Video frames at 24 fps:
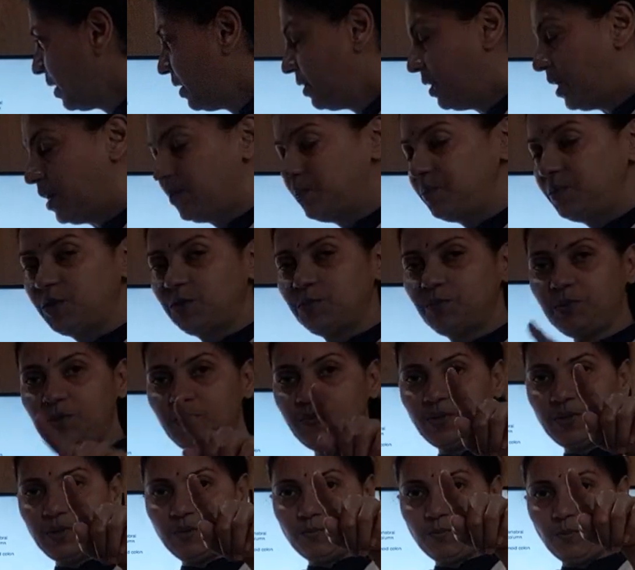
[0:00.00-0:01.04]
that means
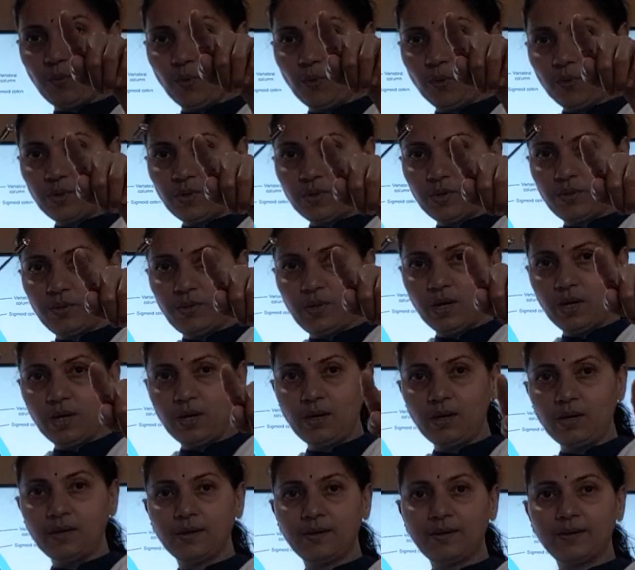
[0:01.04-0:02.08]
between both
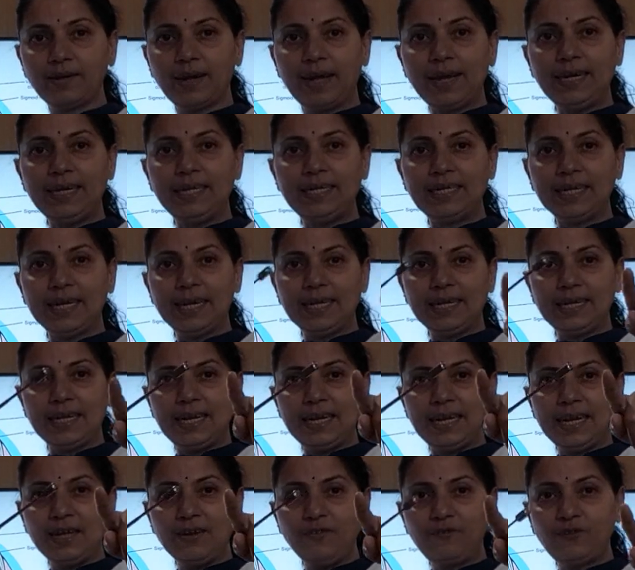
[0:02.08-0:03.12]
the right and
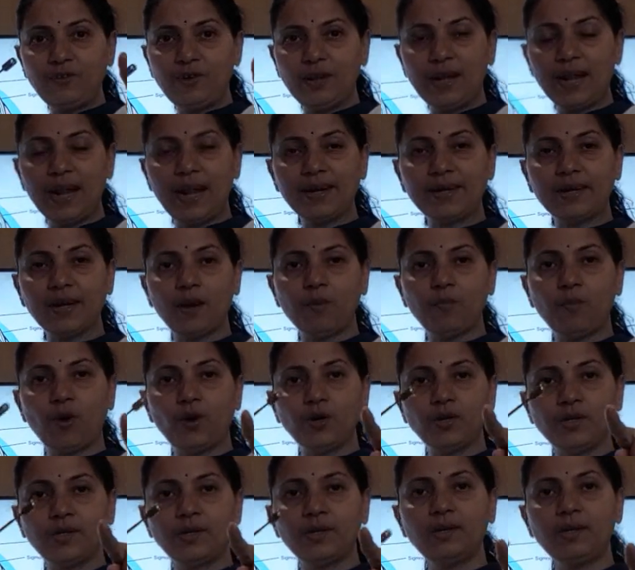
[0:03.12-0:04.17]
left lateral
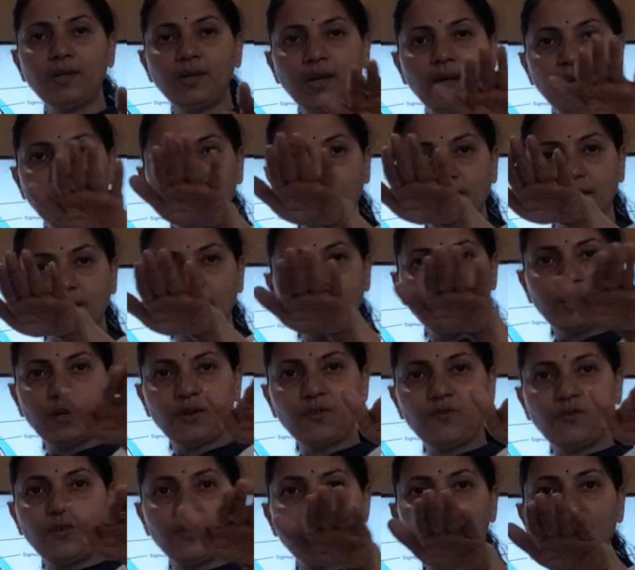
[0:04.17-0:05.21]
border, the
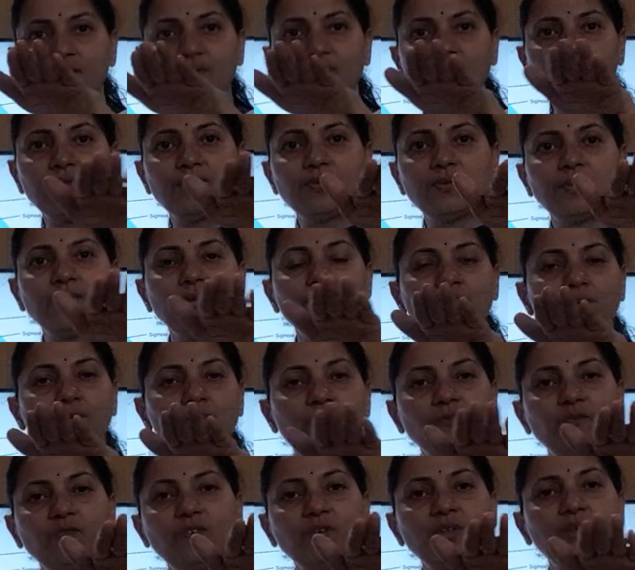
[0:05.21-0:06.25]
surfaces
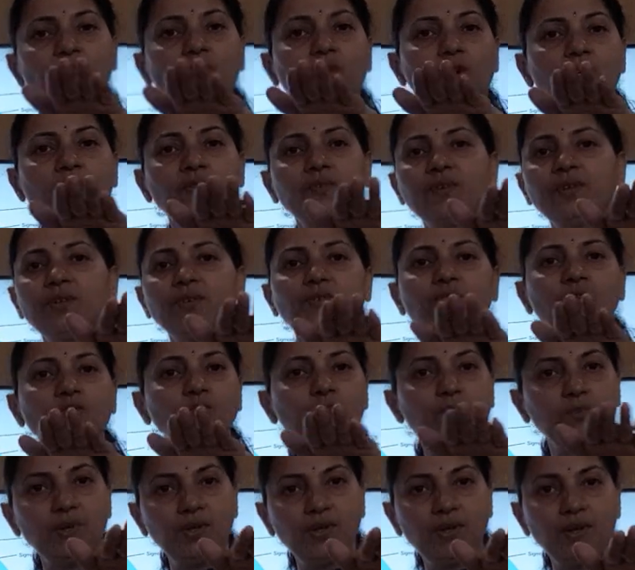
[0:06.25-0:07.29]
with whatever is
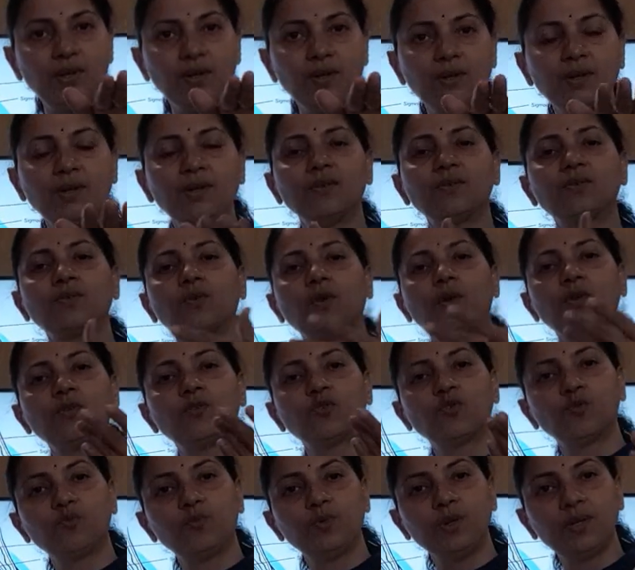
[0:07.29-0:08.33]
superior is called
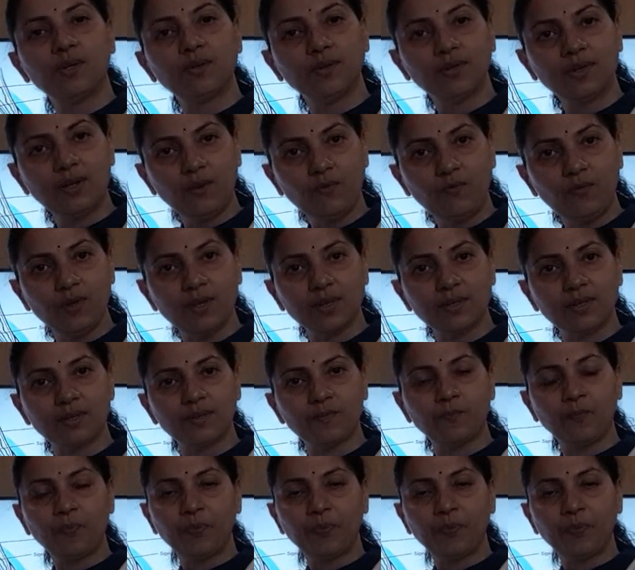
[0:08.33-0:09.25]
superior surface.